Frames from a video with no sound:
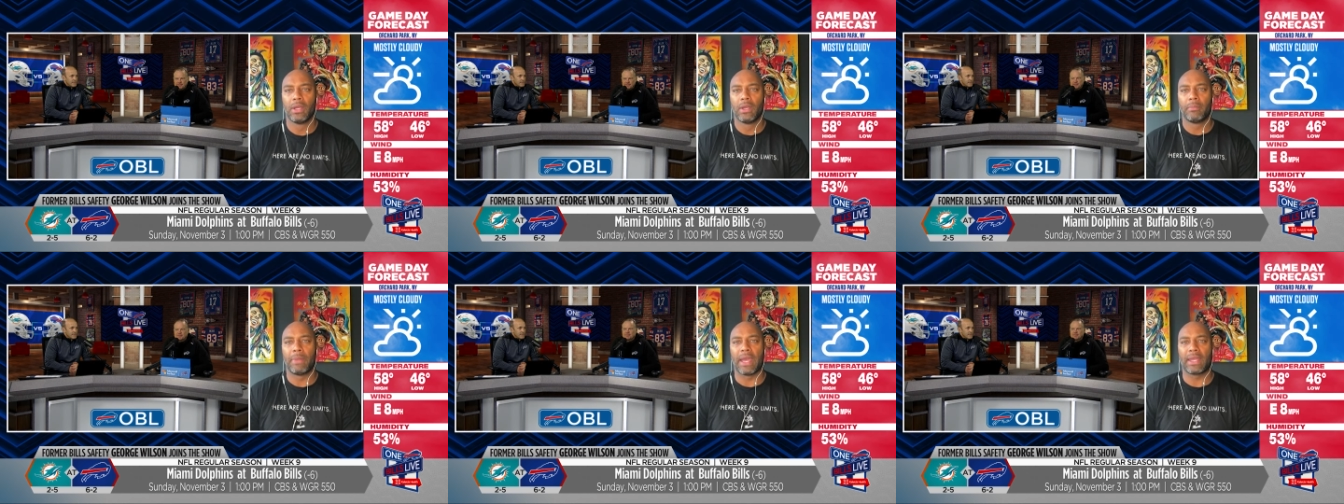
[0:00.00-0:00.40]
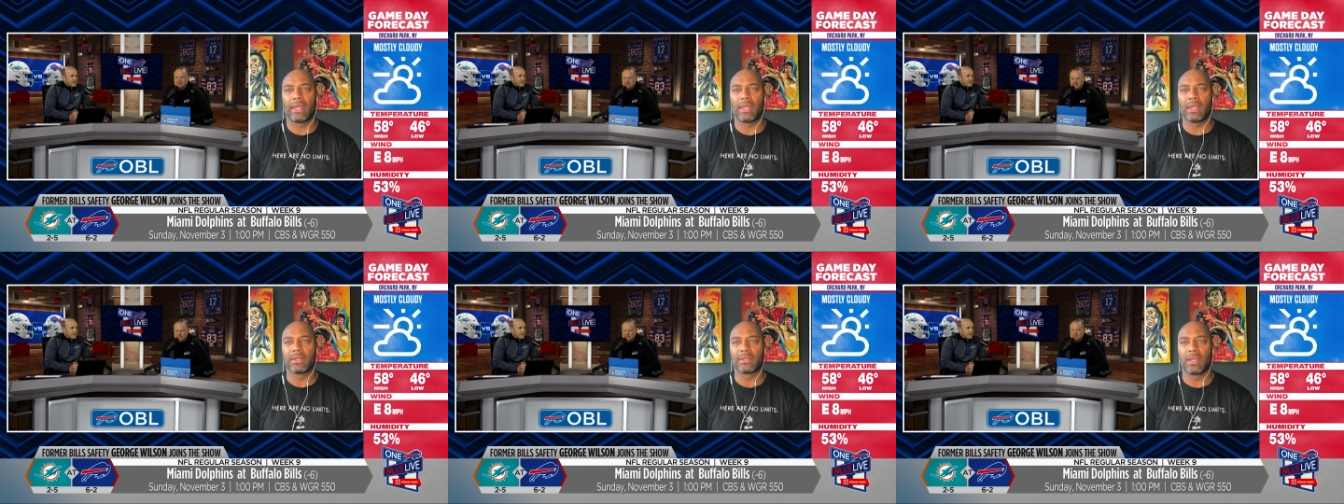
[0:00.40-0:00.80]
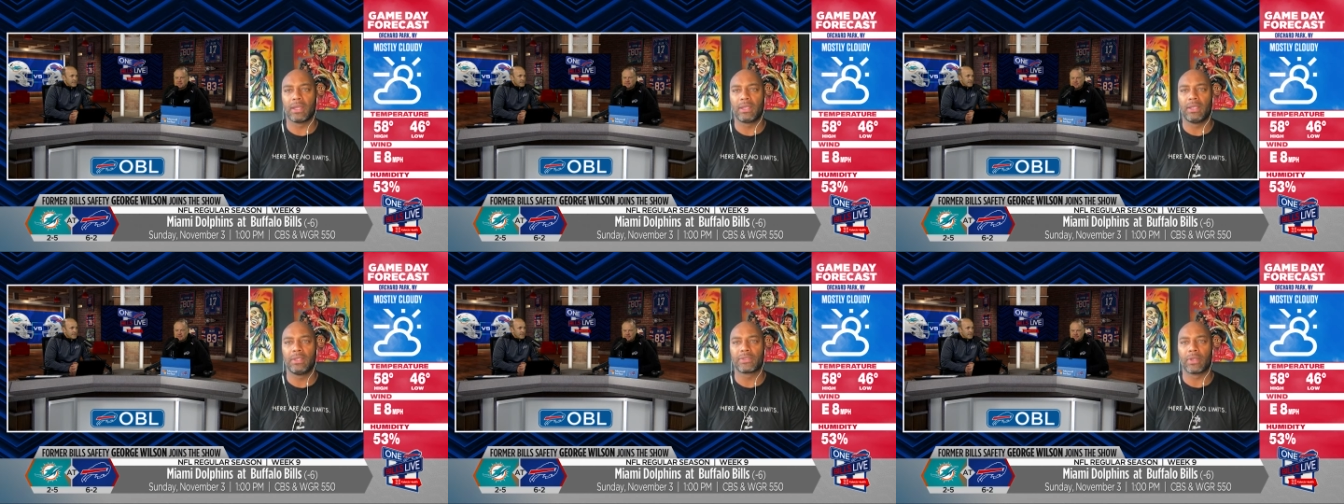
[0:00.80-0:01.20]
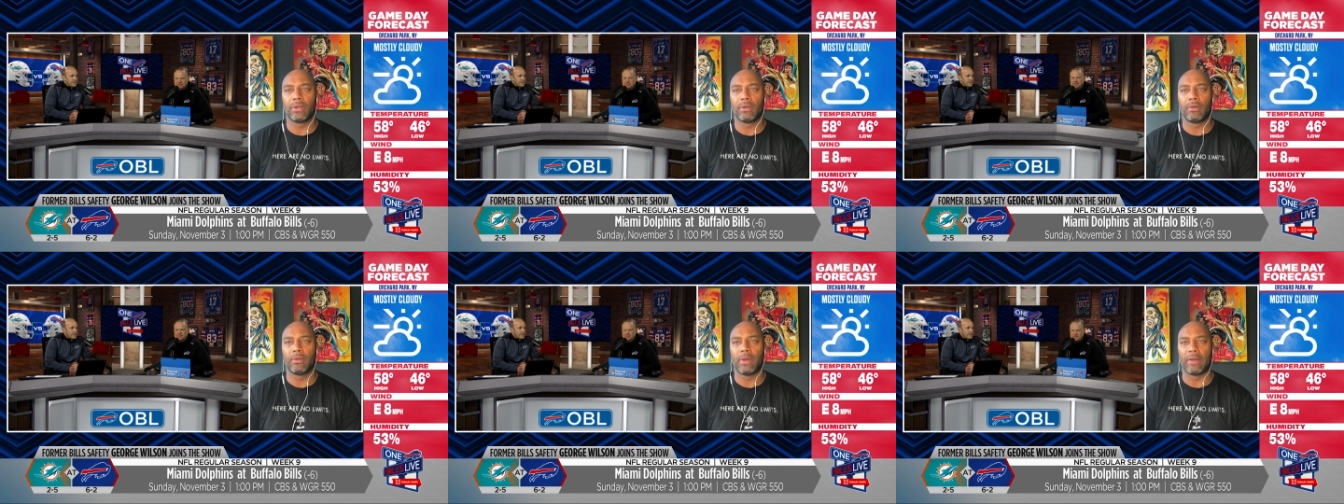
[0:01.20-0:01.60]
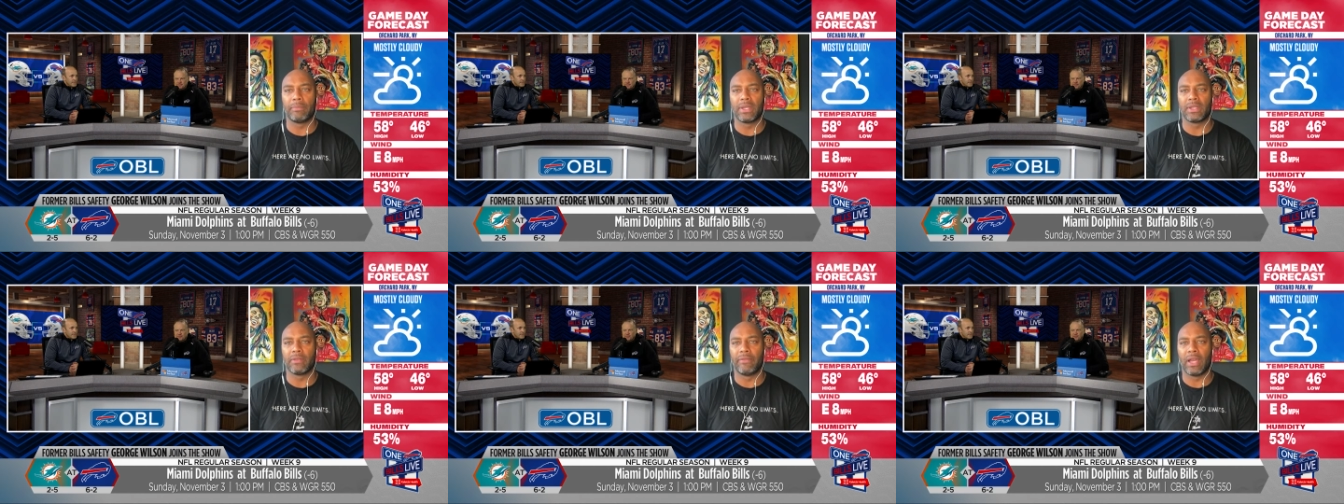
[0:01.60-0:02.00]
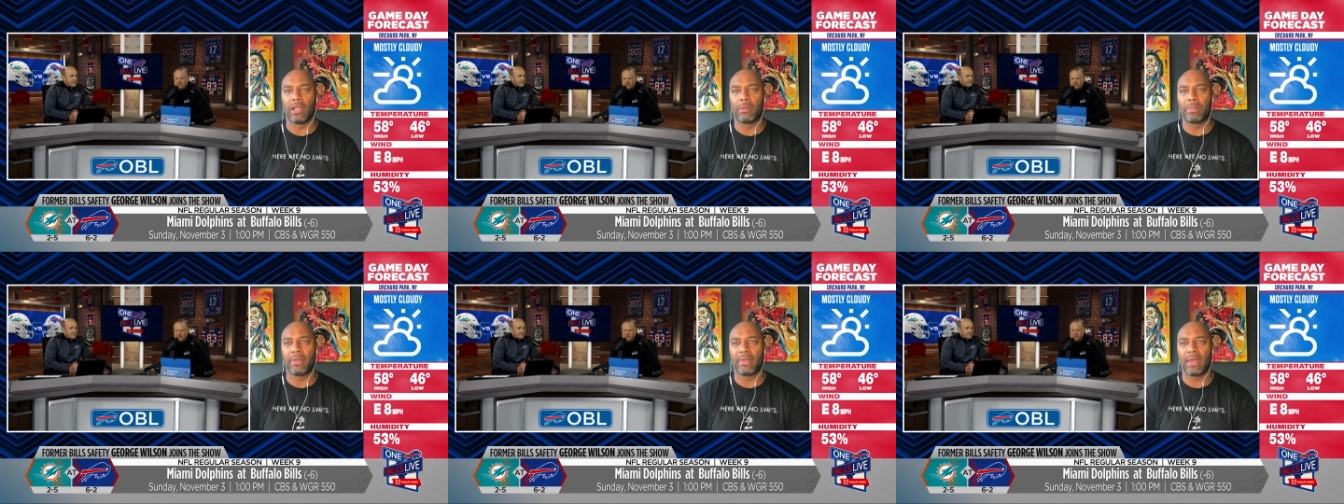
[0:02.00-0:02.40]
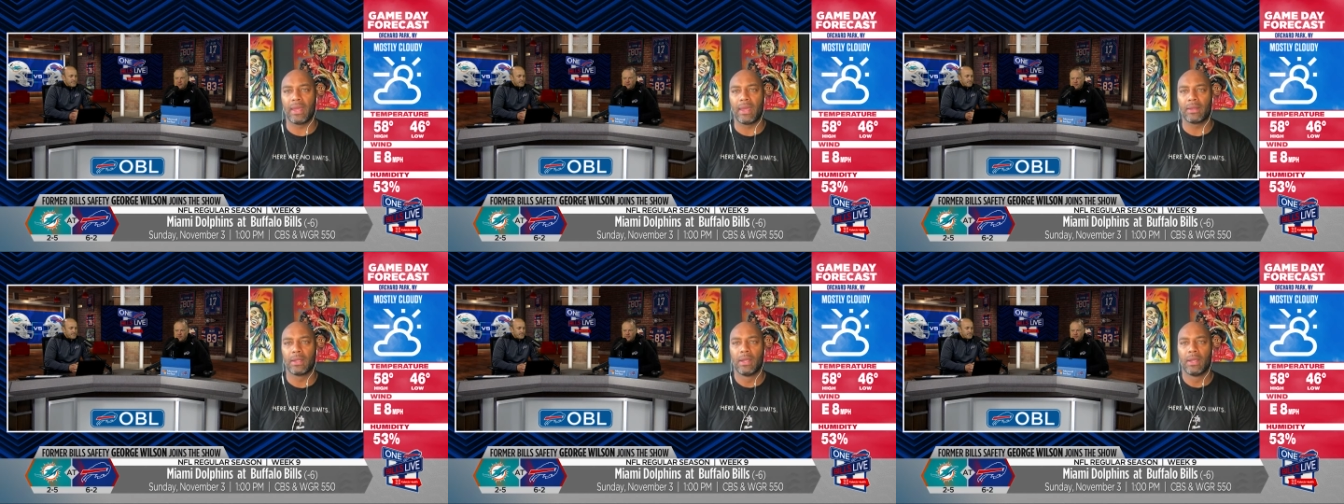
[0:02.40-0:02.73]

back in Kentucky. So I've been developing that.